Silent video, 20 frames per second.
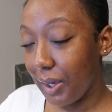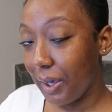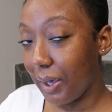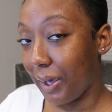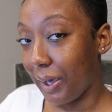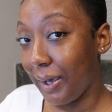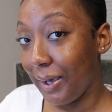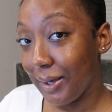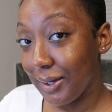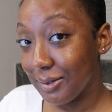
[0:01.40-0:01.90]

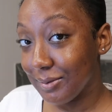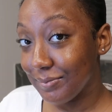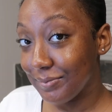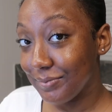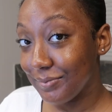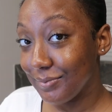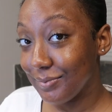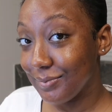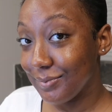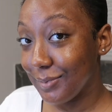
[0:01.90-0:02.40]
Hey,
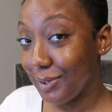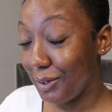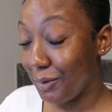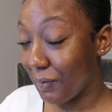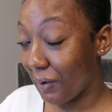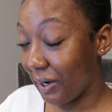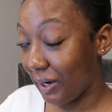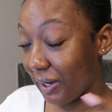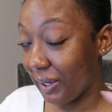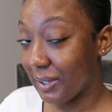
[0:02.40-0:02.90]
you
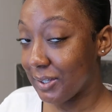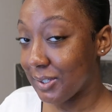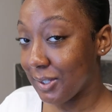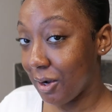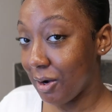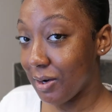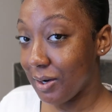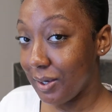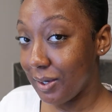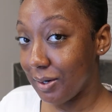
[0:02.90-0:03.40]
ready to get
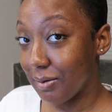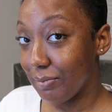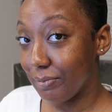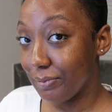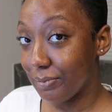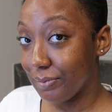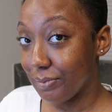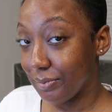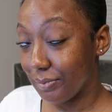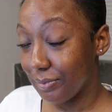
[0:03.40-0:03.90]
started?
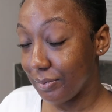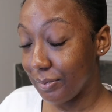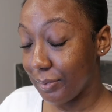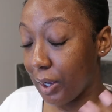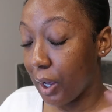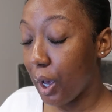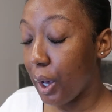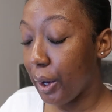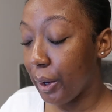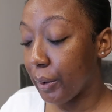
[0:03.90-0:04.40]

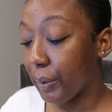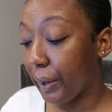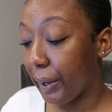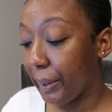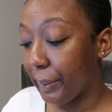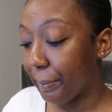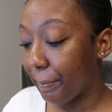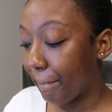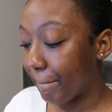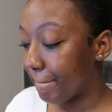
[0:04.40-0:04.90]
Okay,